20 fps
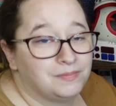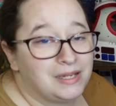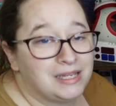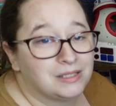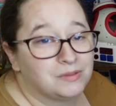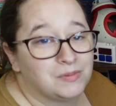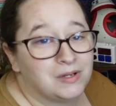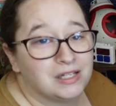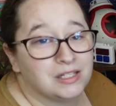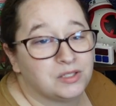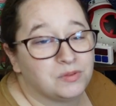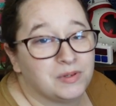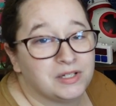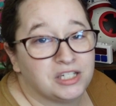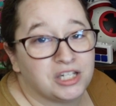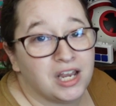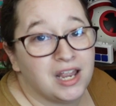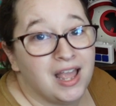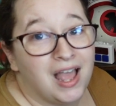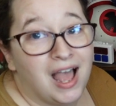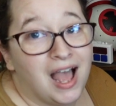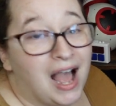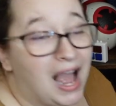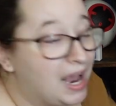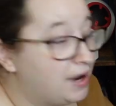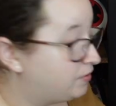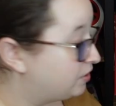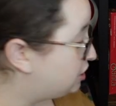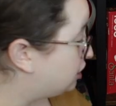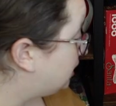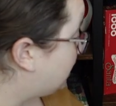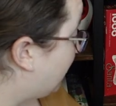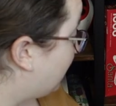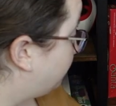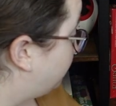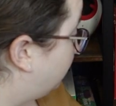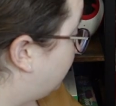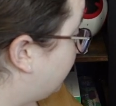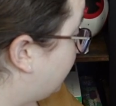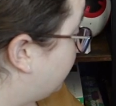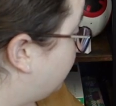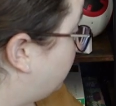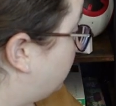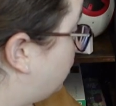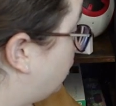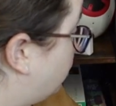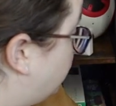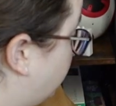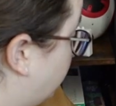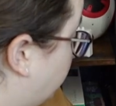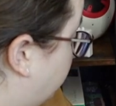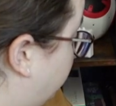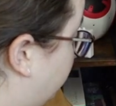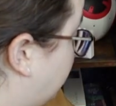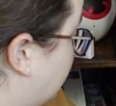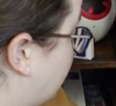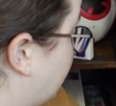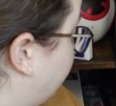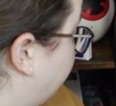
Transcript: piece ones, which I originally had planned to do, but then